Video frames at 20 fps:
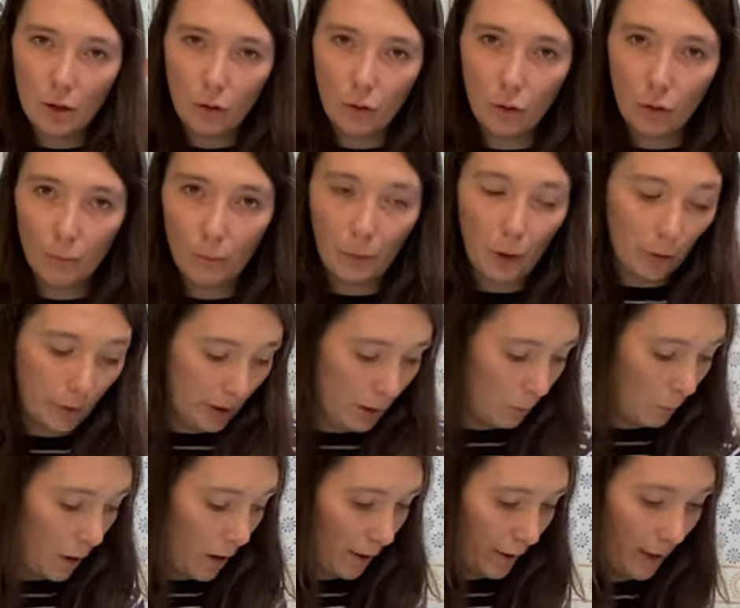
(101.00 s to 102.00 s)
sure your block
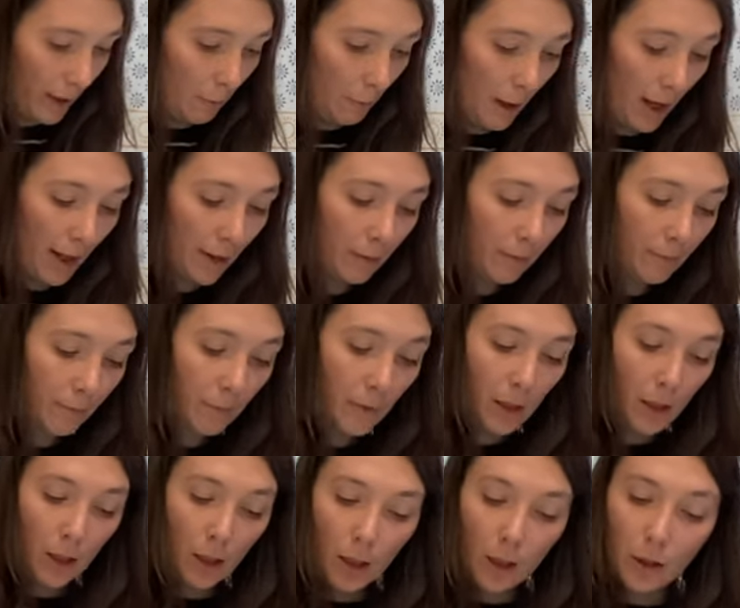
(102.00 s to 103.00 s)
is working well.
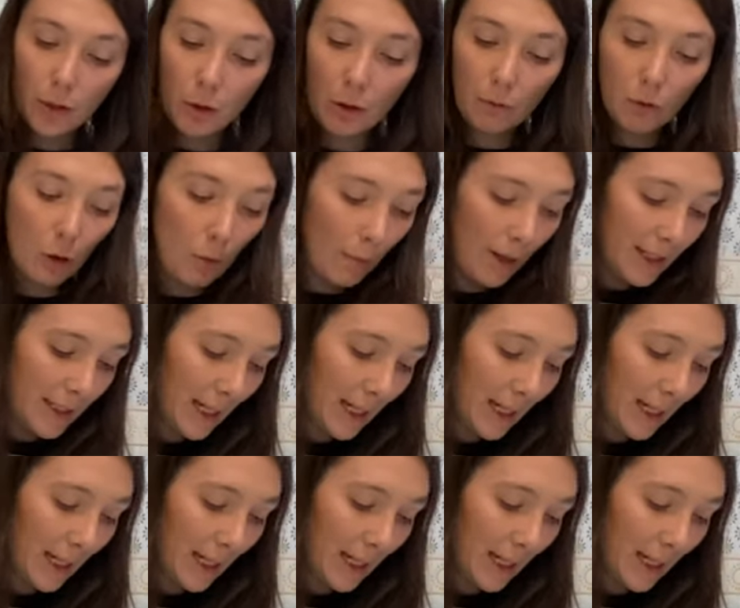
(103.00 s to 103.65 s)
So I've got my